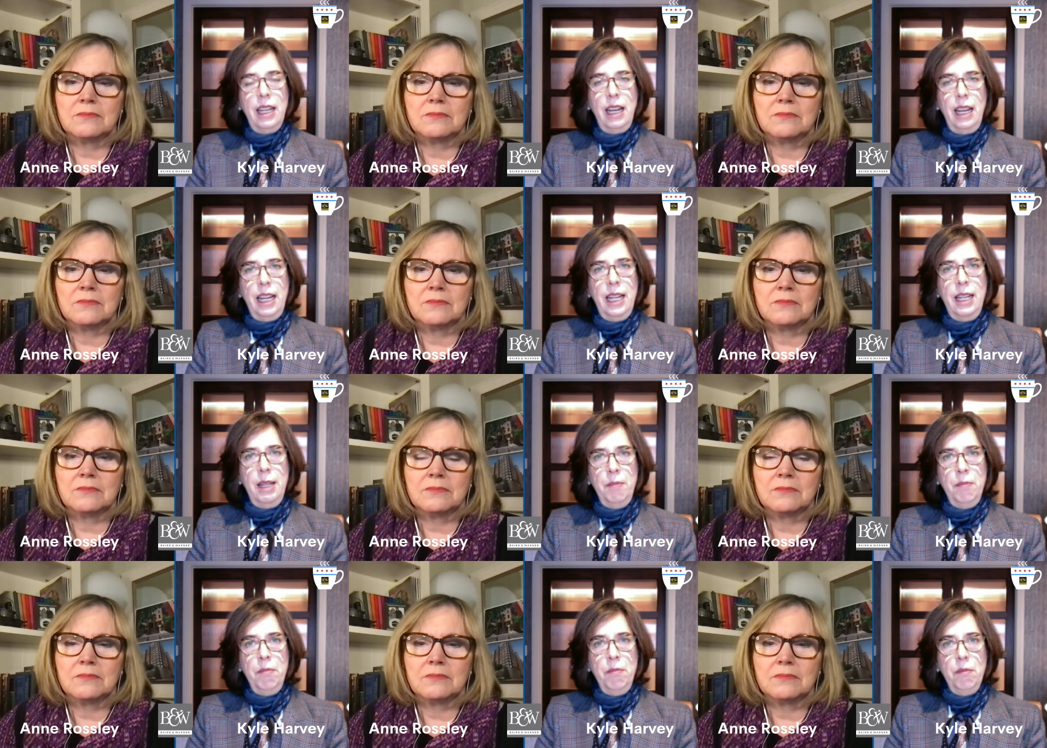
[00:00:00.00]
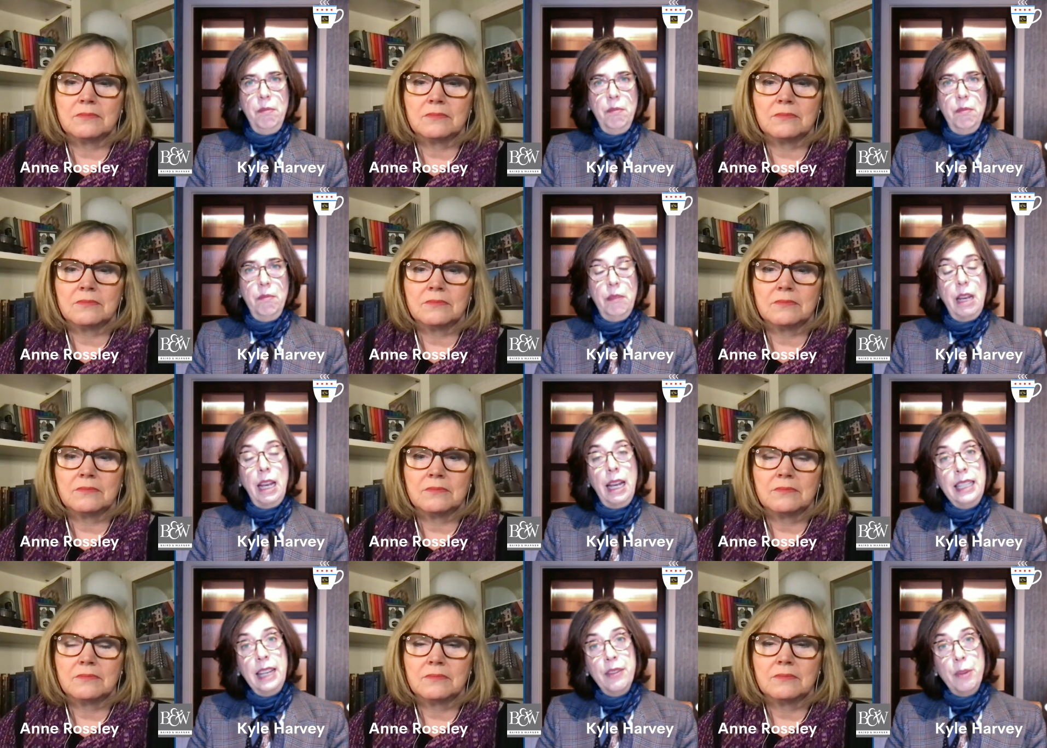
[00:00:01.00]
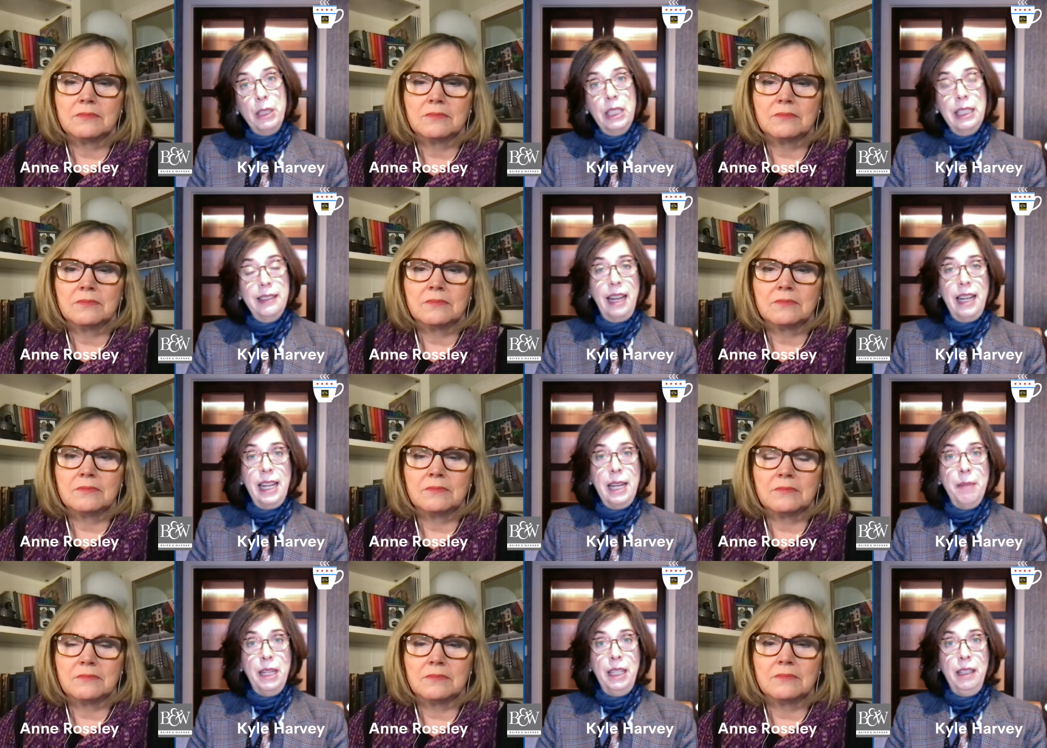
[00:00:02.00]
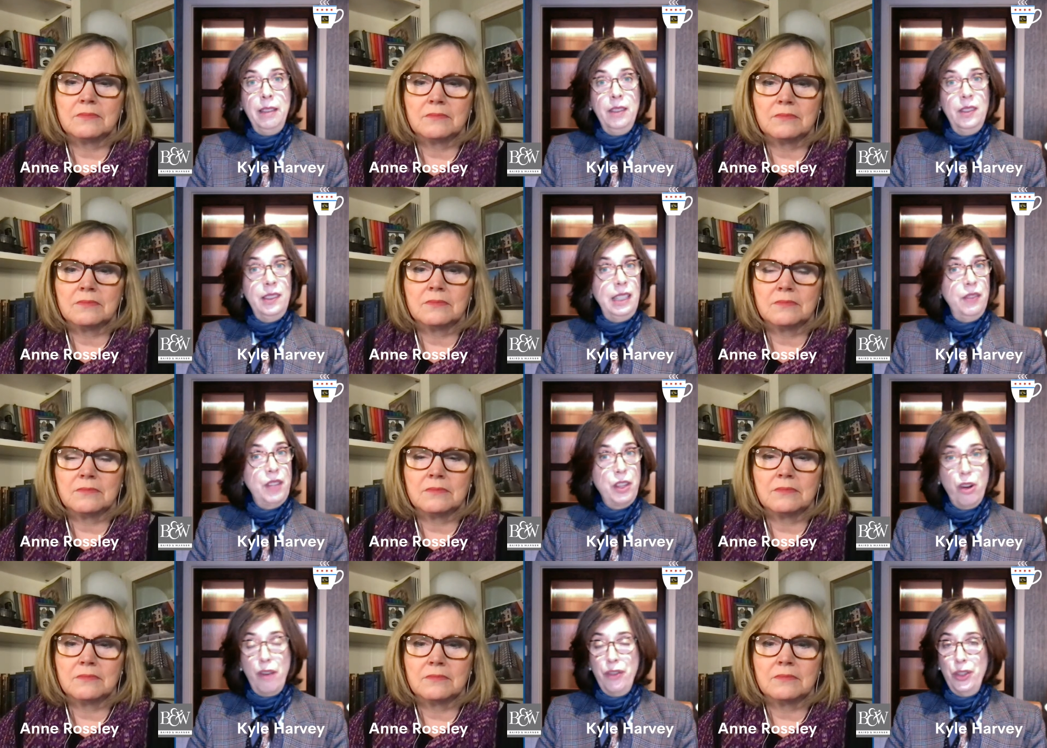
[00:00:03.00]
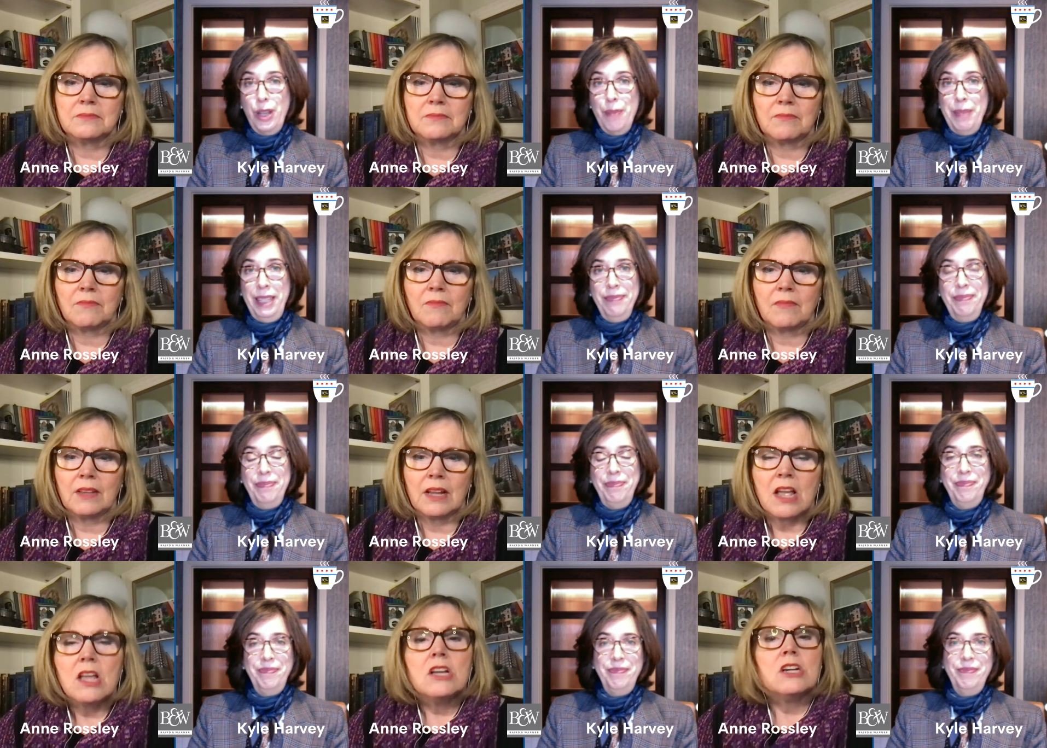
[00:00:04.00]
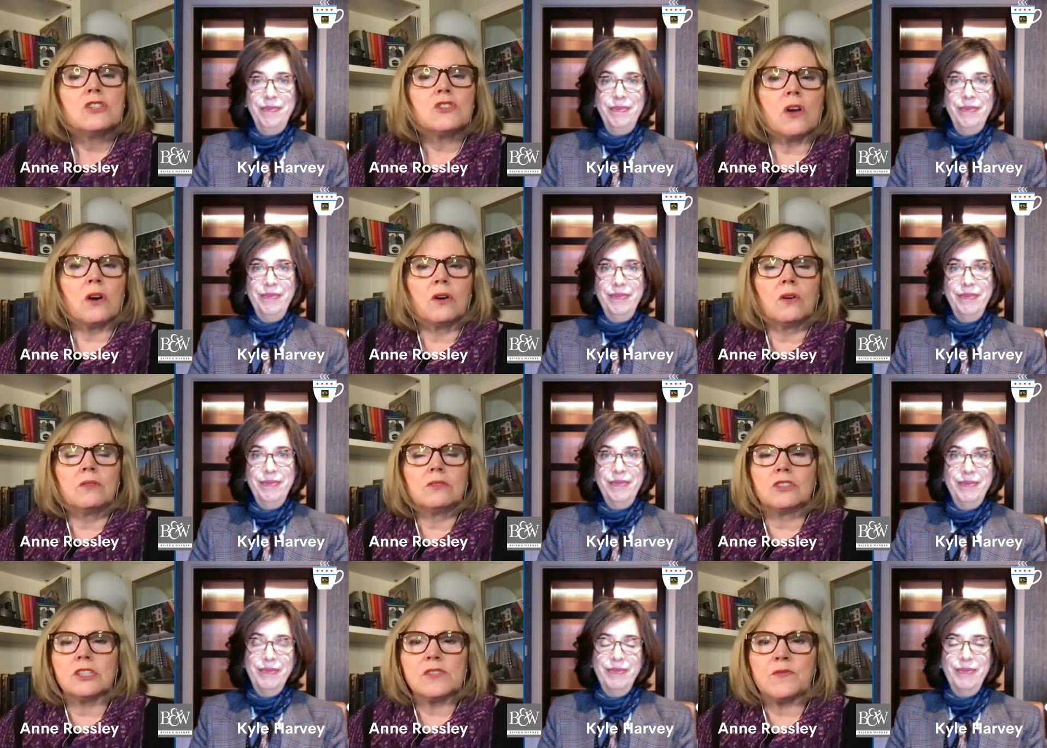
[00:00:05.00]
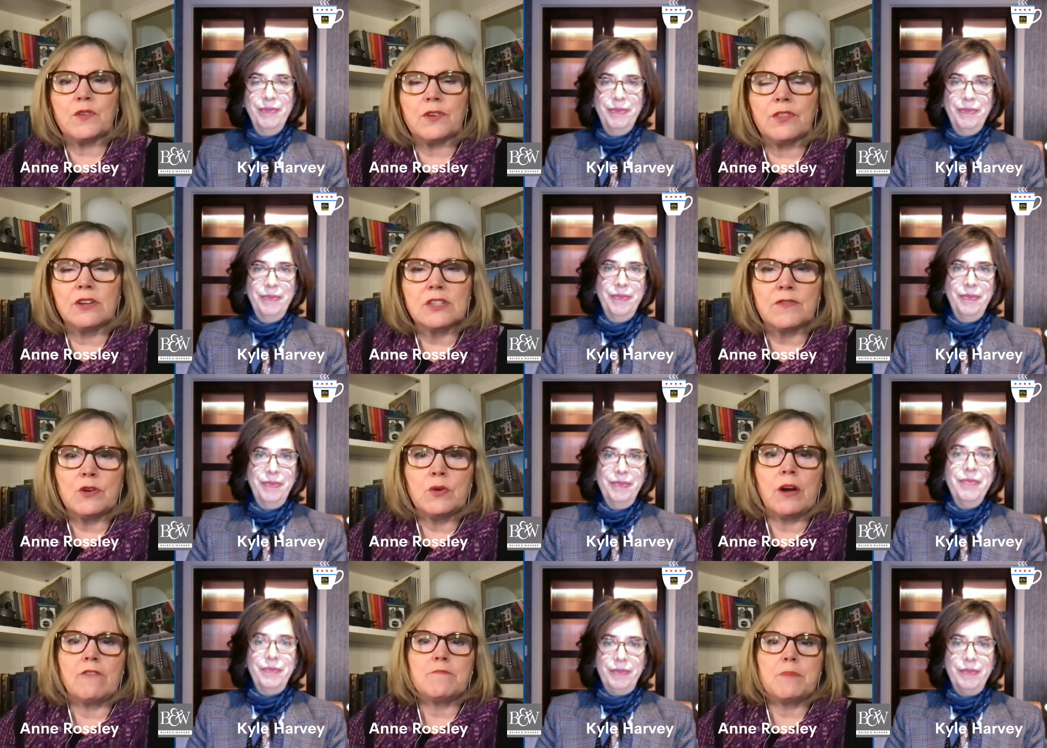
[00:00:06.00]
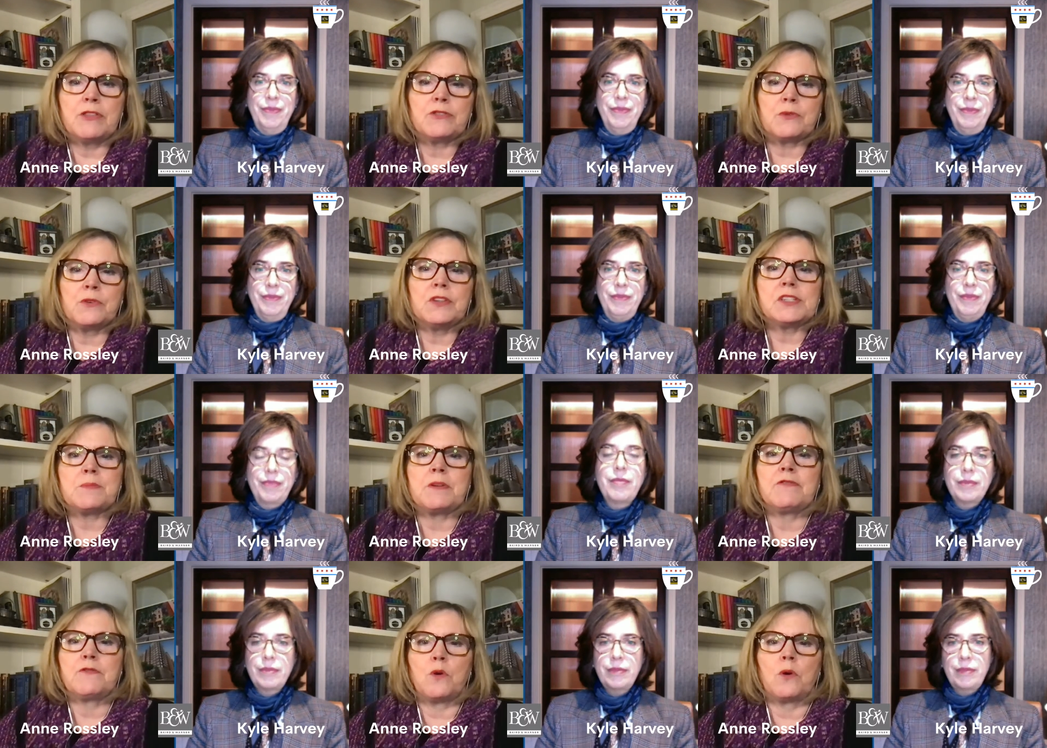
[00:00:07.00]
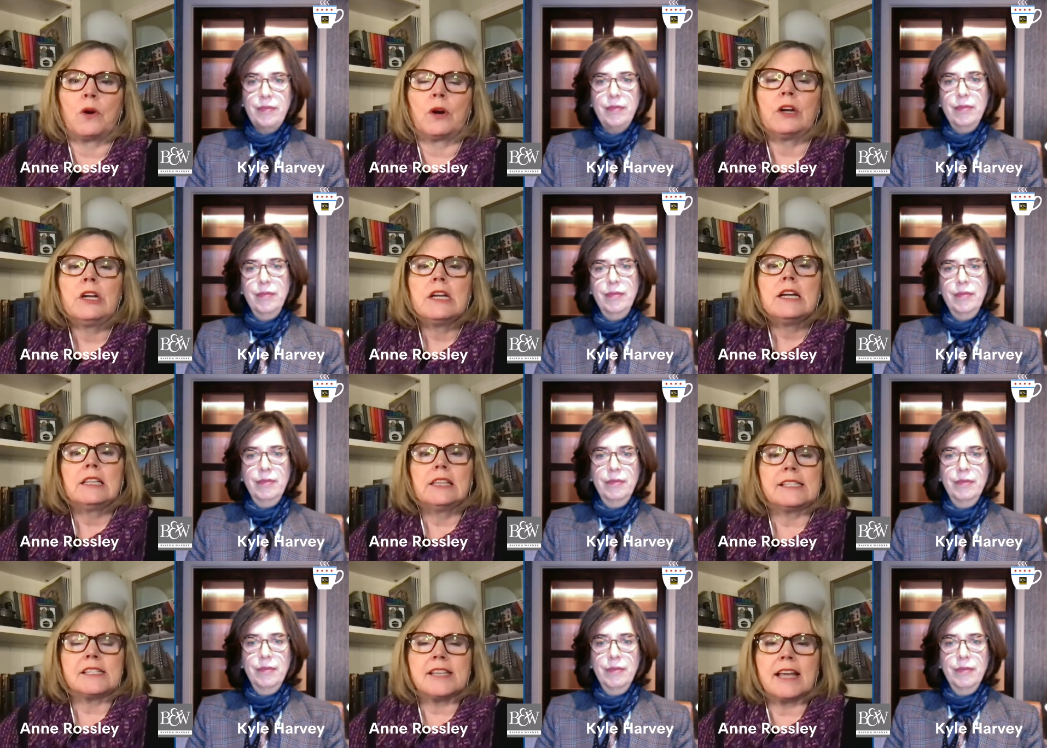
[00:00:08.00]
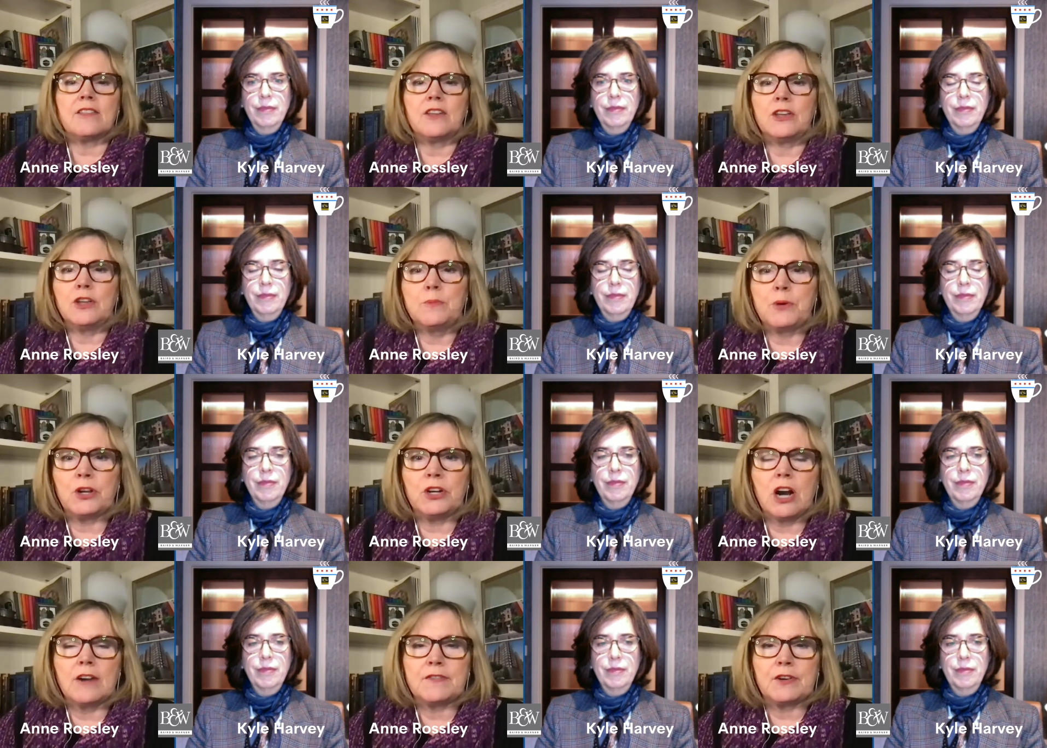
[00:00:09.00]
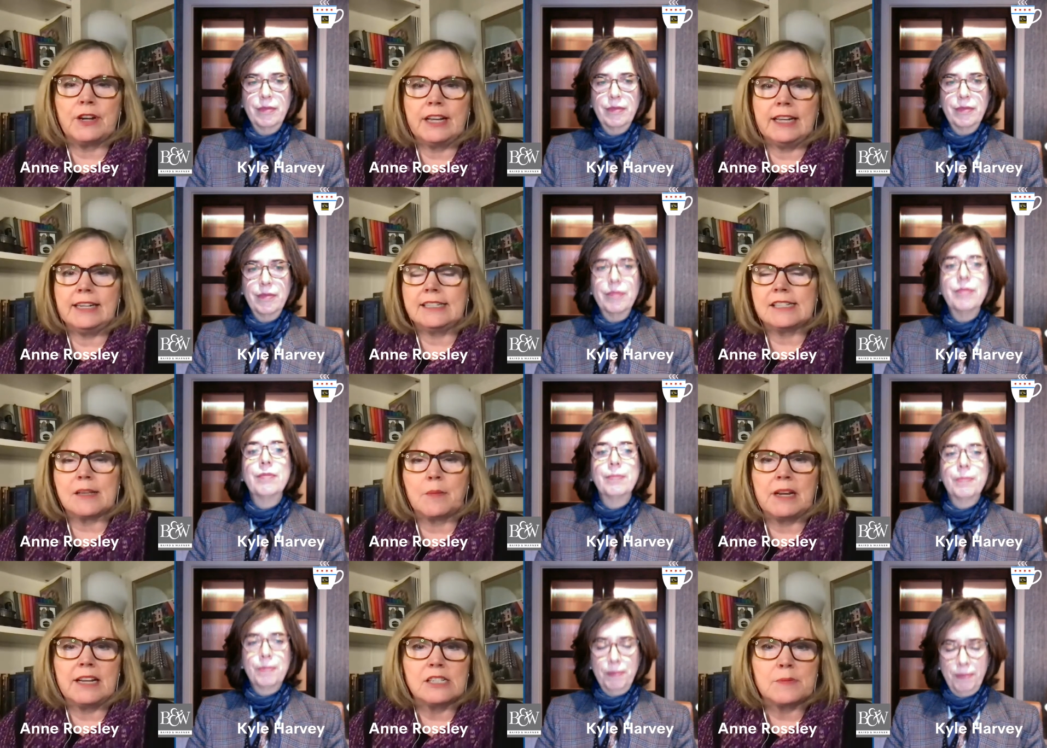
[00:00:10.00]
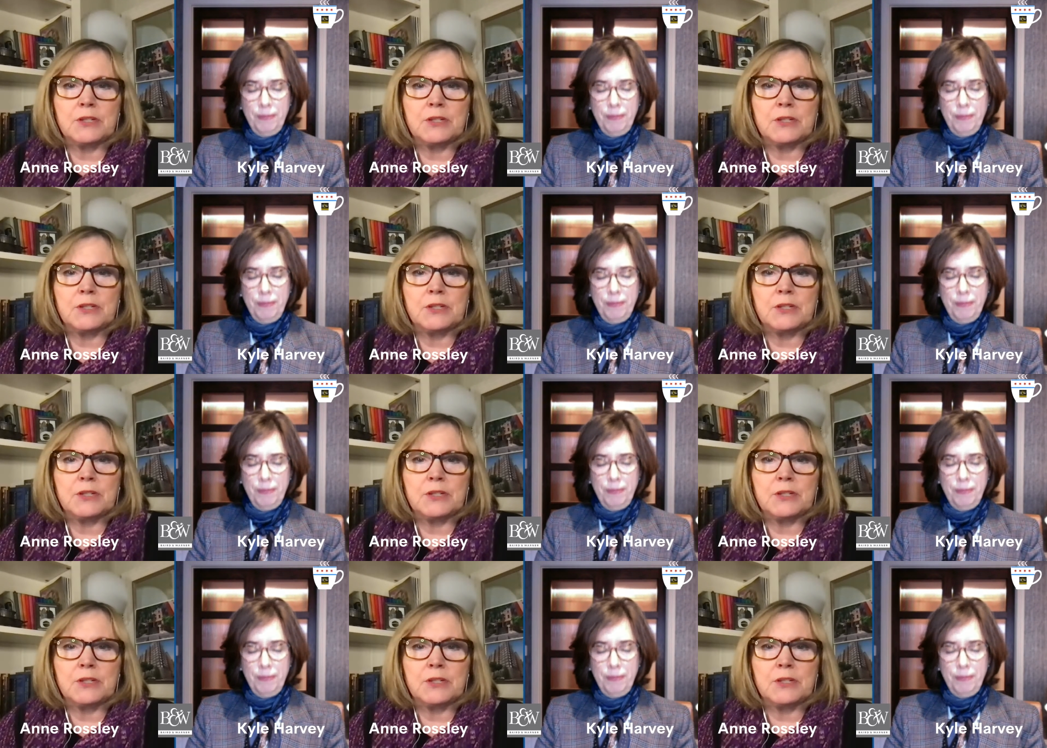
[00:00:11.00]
Speaker 1: Um, and give them a little time and see if other offers come in.
Speaker 2: So, just for those of you who haven't been through this before, let's say that you put an offer in and somebody else